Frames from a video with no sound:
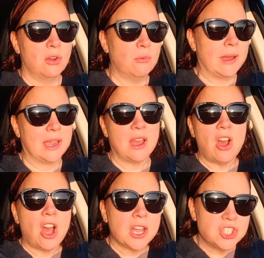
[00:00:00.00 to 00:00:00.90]
oh my
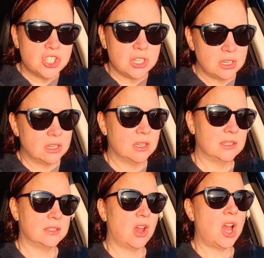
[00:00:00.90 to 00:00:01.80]
gosh,
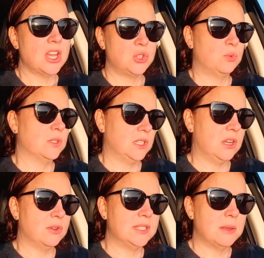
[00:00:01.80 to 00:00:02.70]
because Gosh was, you
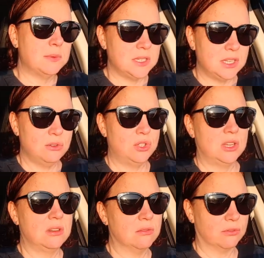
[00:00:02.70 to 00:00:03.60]
know, a
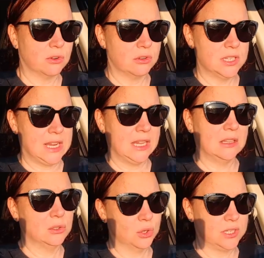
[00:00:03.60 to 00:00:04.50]
substitution for taking
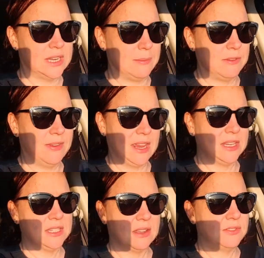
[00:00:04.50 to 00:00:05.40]
the Lord's name in vain
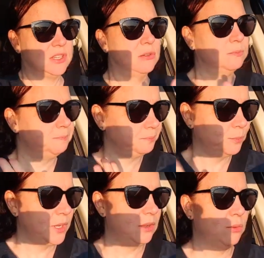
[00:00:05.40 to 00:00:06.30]
and stuff. So
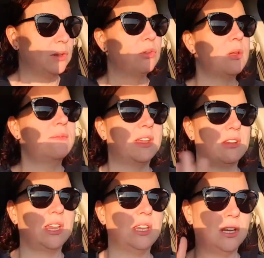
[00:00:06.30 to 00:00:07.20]
we, we grew up
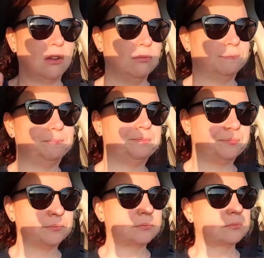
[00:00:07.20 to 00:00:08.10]
very, you know,
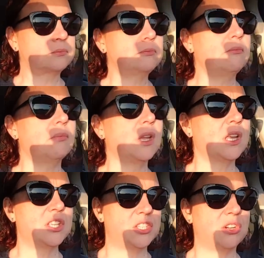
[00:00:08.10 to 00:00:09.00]

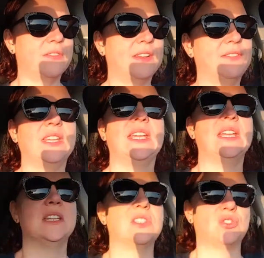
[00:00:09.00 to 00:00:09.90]

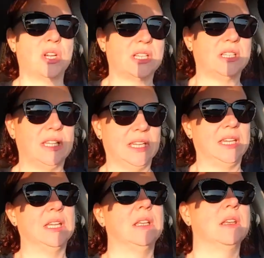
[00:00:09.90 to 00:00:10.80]
conservatively and
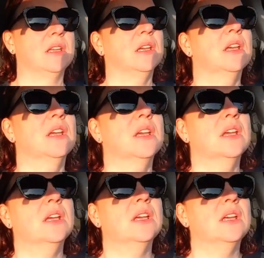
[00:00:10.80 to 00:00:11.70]
strictly
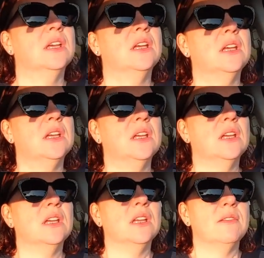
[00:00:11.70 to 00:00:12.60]

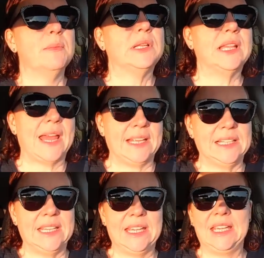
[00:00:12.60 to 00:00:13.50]
and
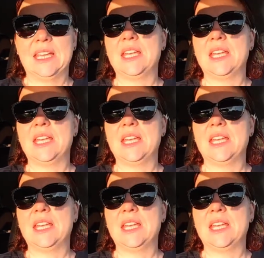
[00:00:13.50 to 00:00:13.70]
politely.